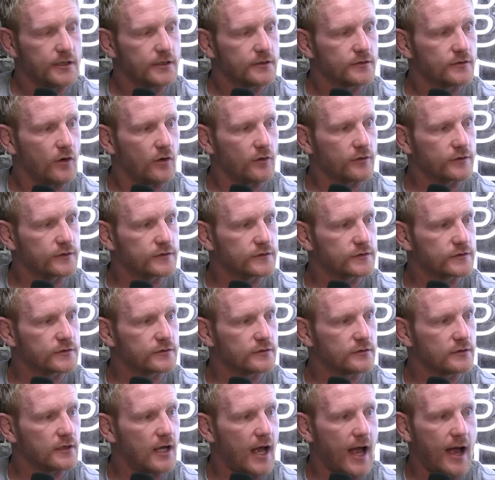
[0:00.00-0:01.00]
Dogs
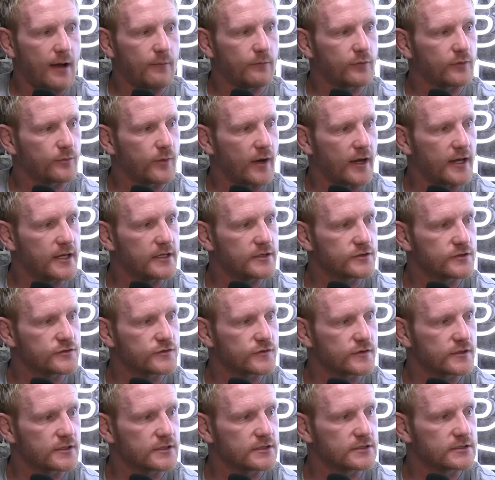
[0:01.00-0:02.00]
hampered by
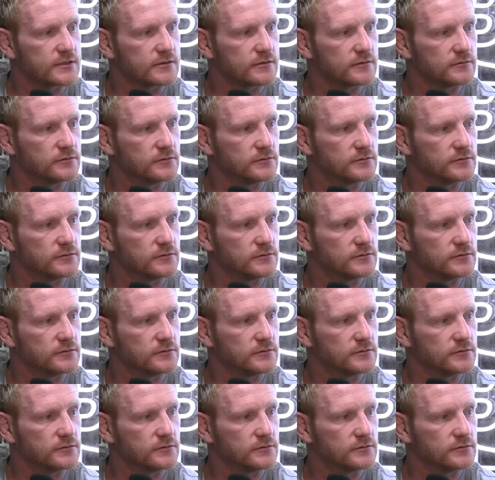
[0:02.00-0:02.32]
injuries.